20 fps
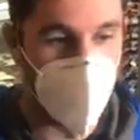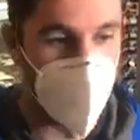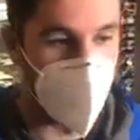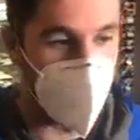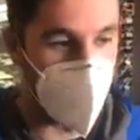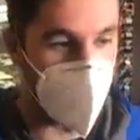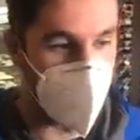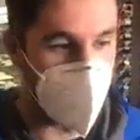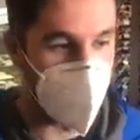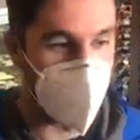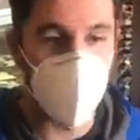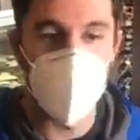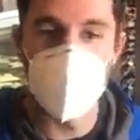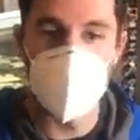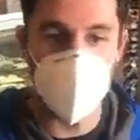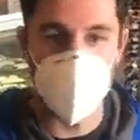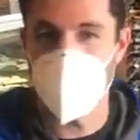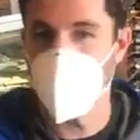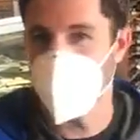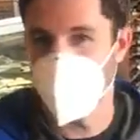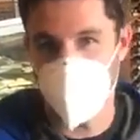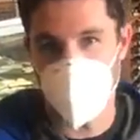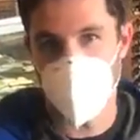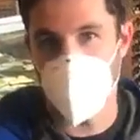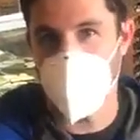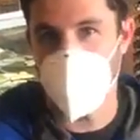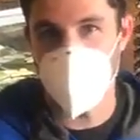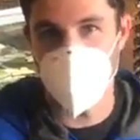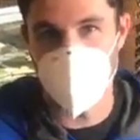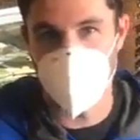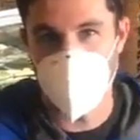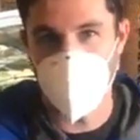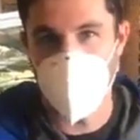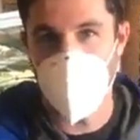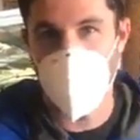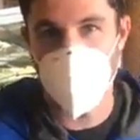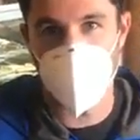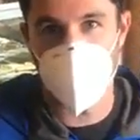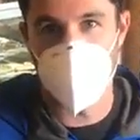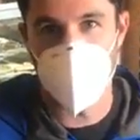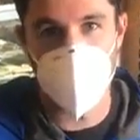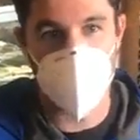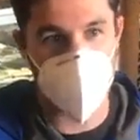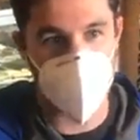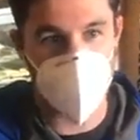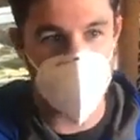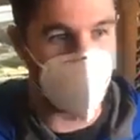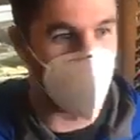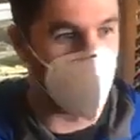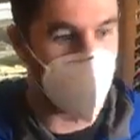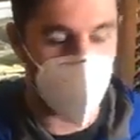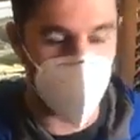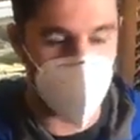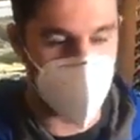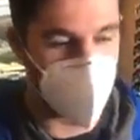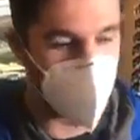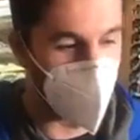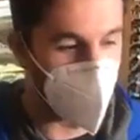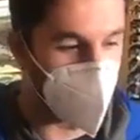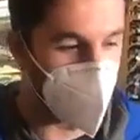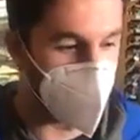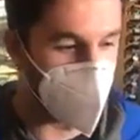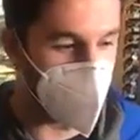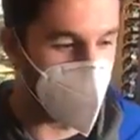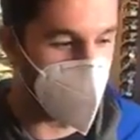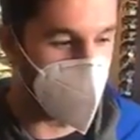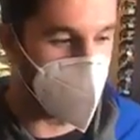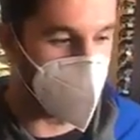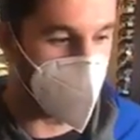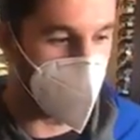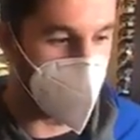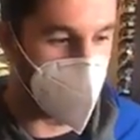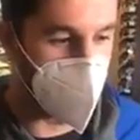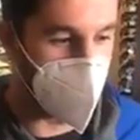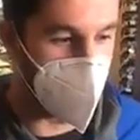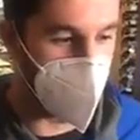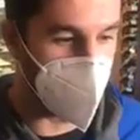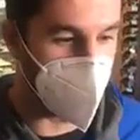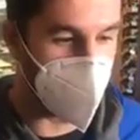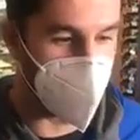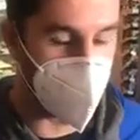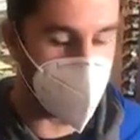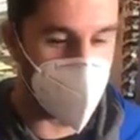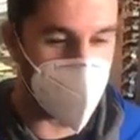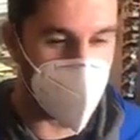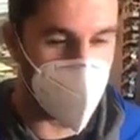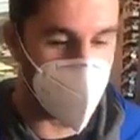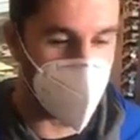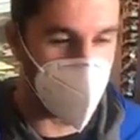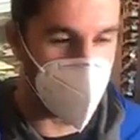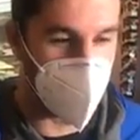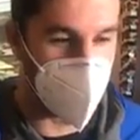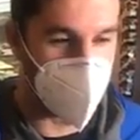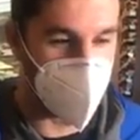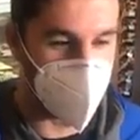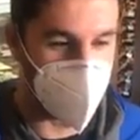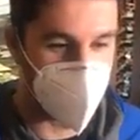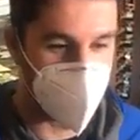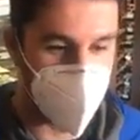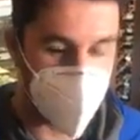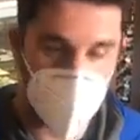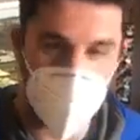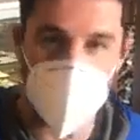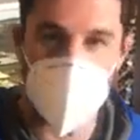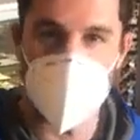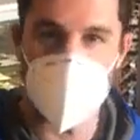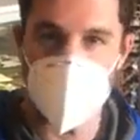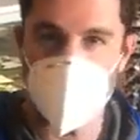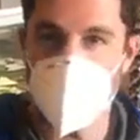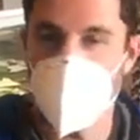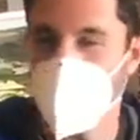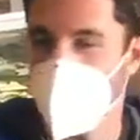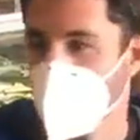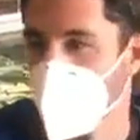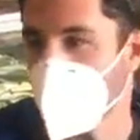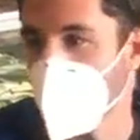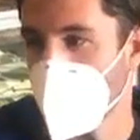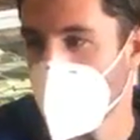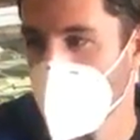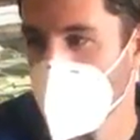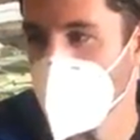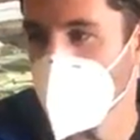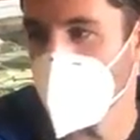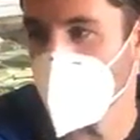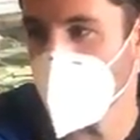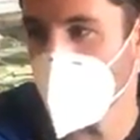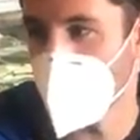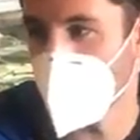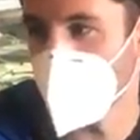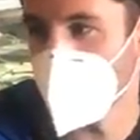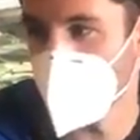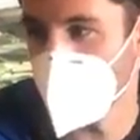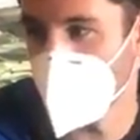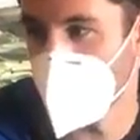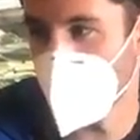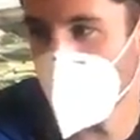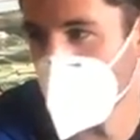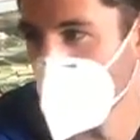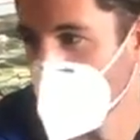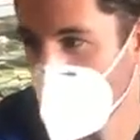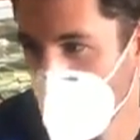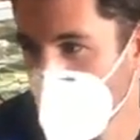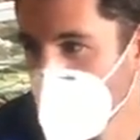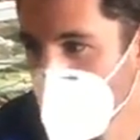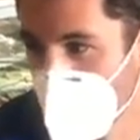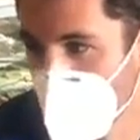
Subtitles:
And he was the guy that would go out with me in big winter storms, and we'd train together. And yeah, it just made things a lot easier to have a buddy to go